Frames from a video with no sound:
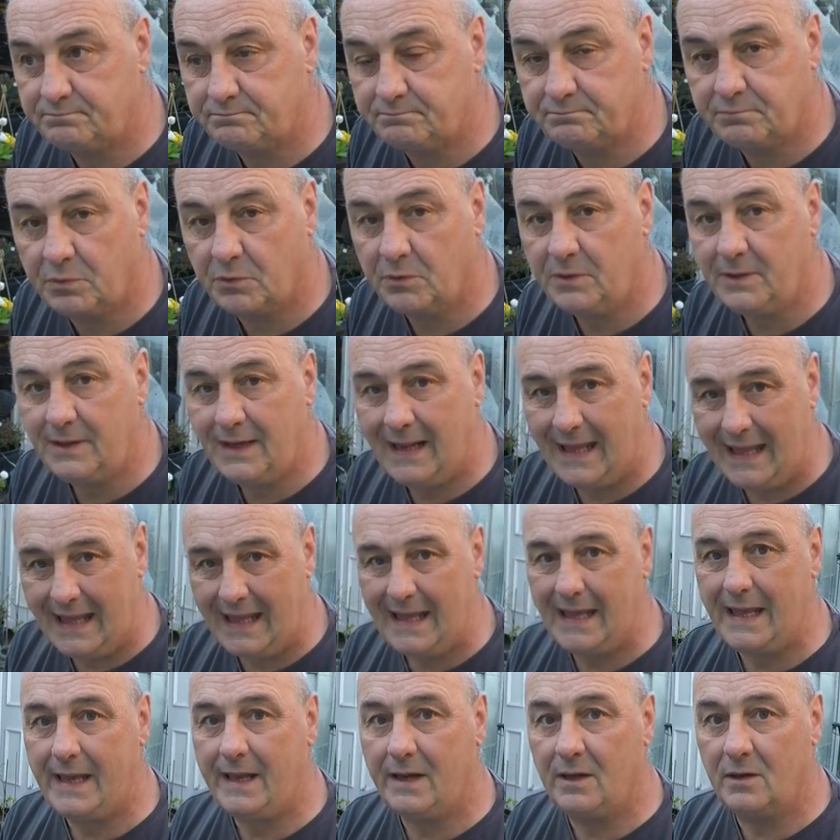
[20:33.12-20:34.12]
but it
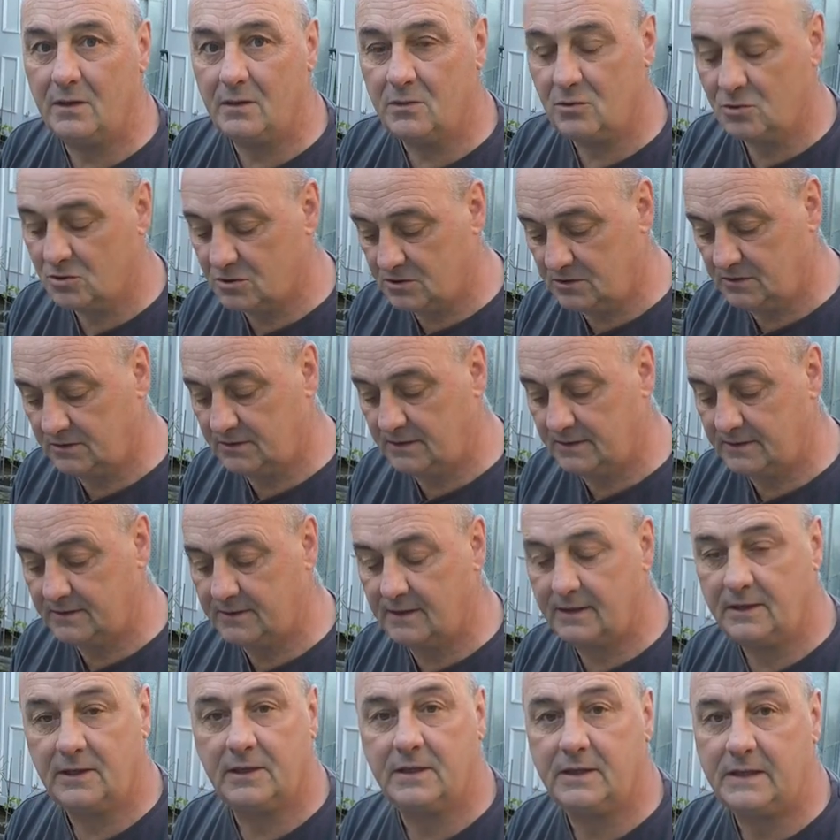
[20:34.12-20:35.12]
had loosened it
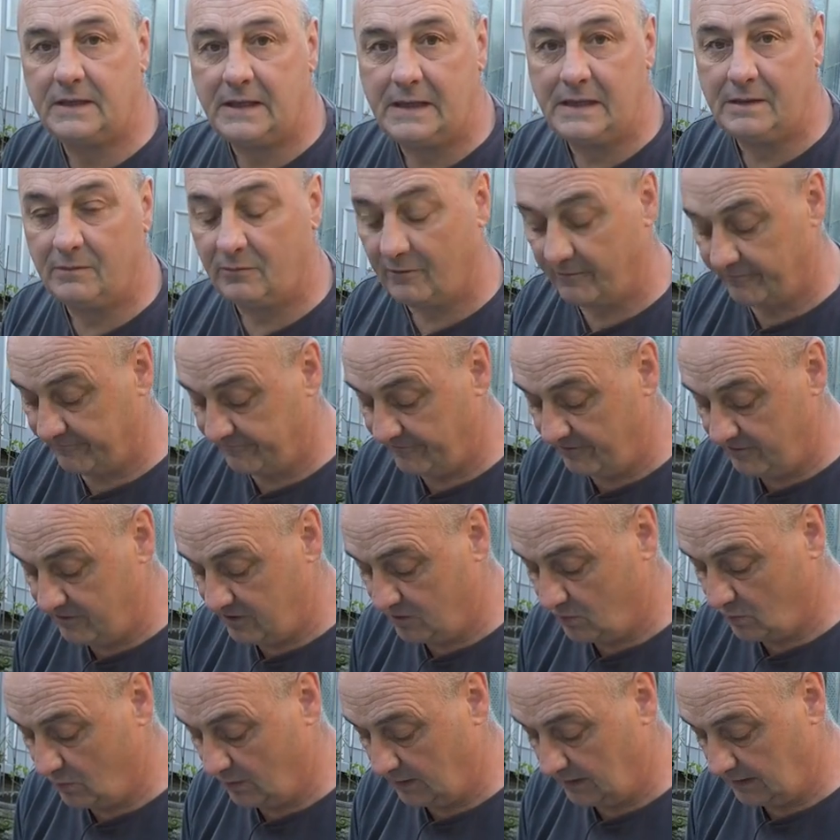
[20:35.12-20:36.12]
and it came off very
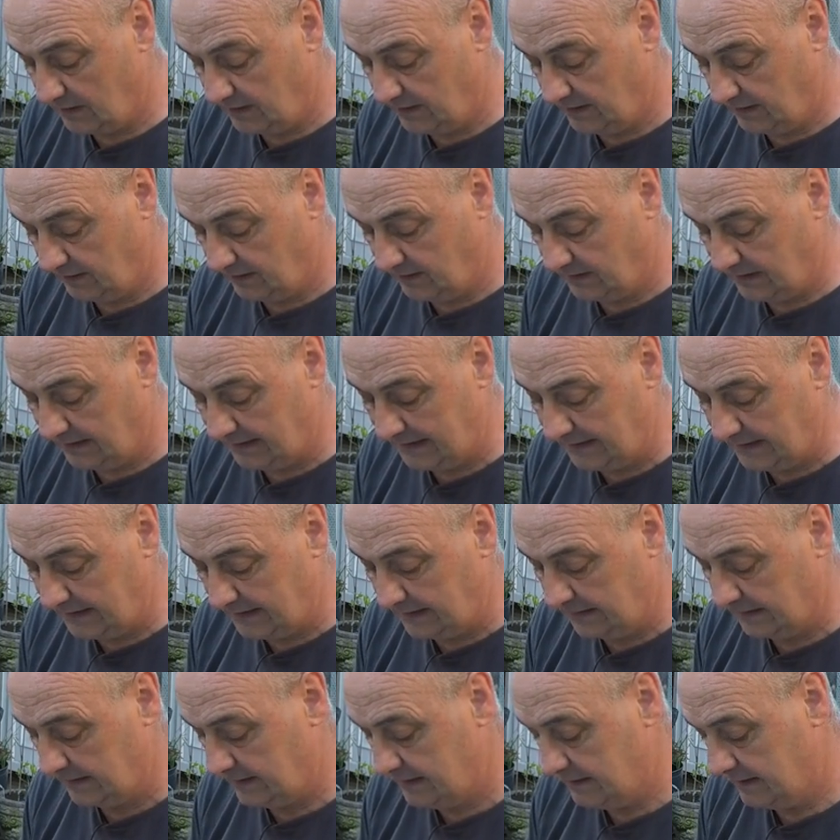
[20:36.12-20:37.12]
quickly and
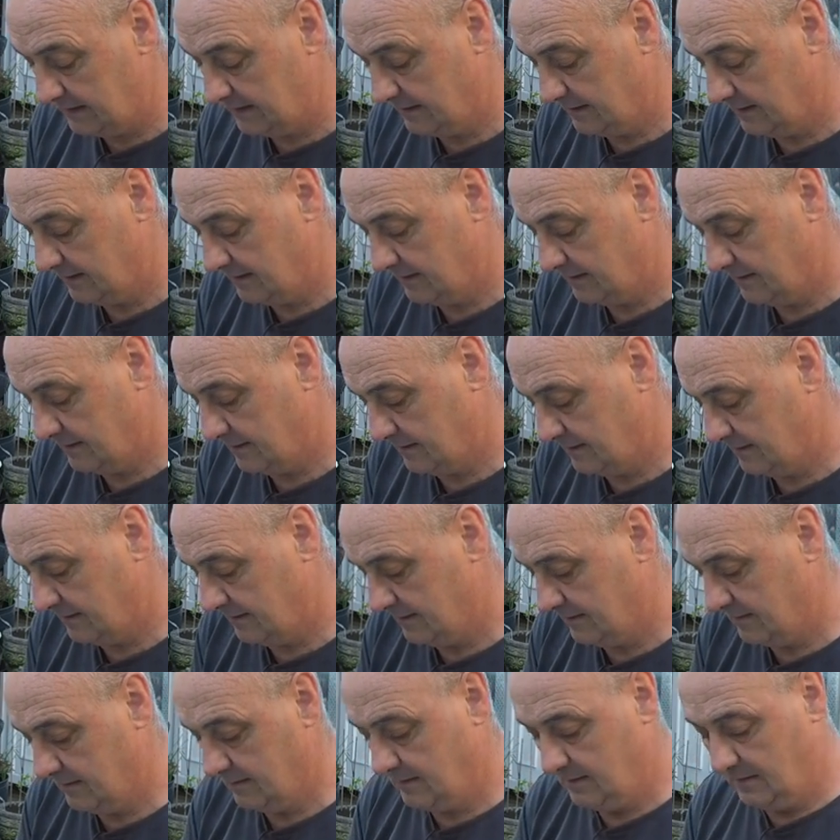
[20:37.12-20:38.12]
cleanly
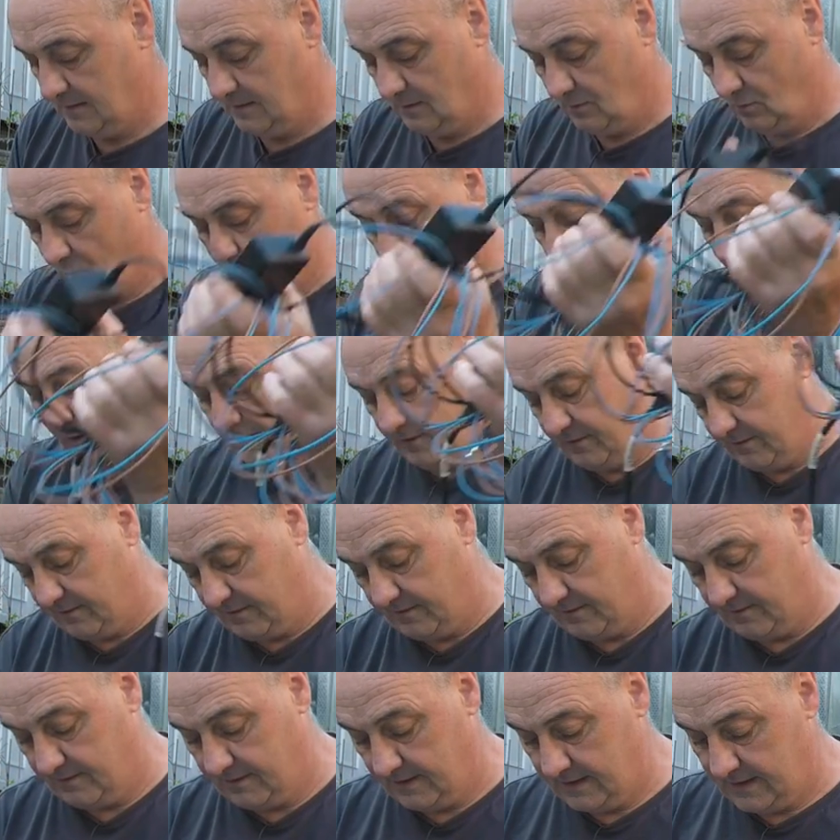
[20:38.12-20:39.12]

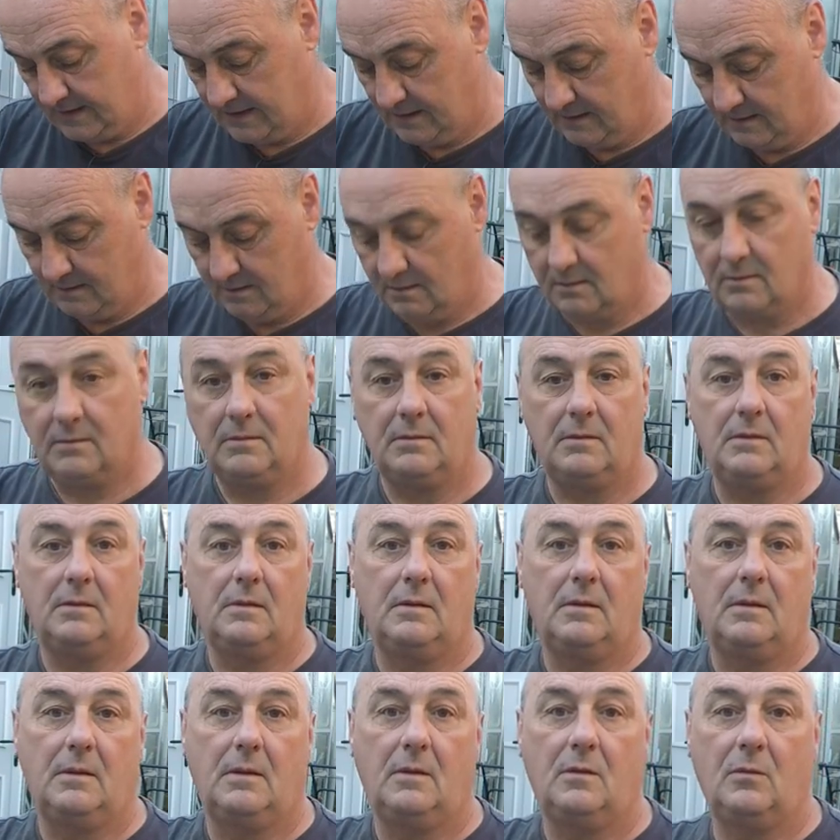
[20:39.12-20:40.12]
with the
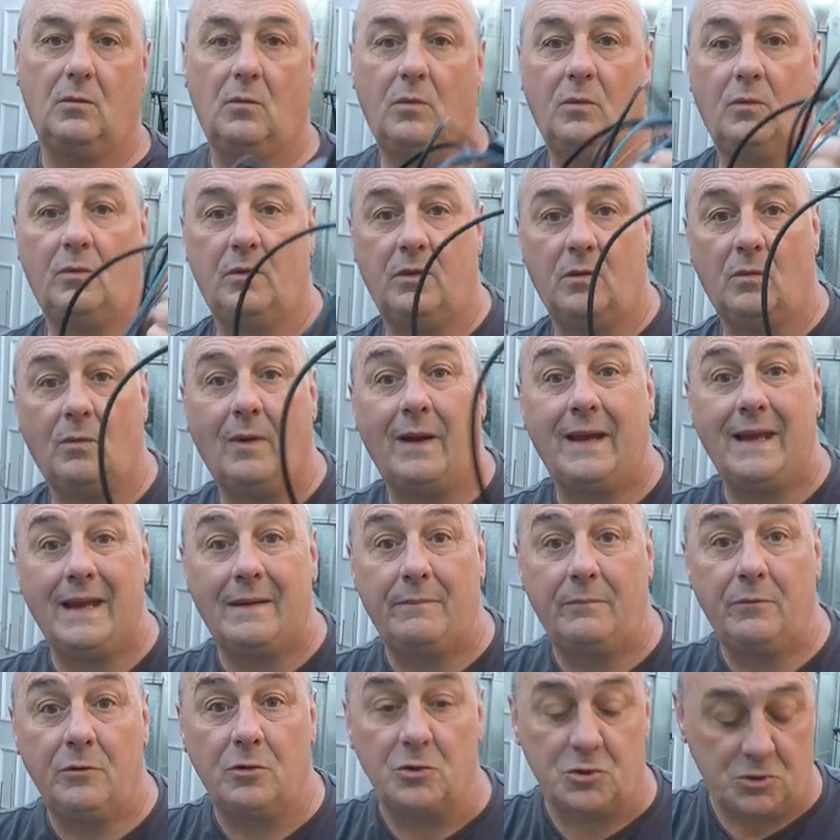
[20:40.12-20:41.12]
wire
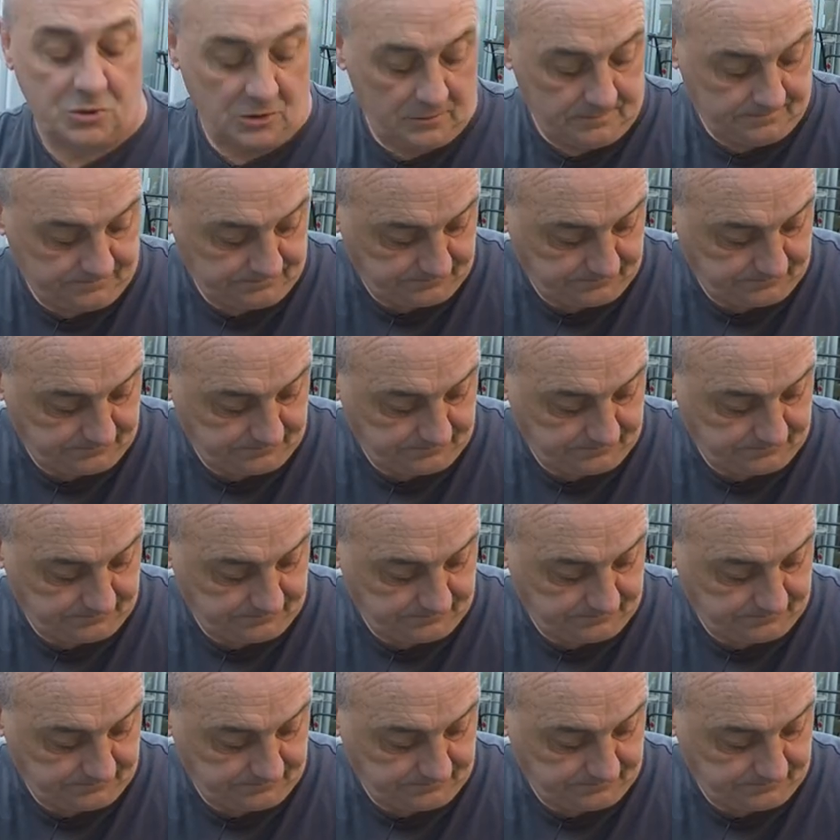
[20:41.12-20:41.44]
brush.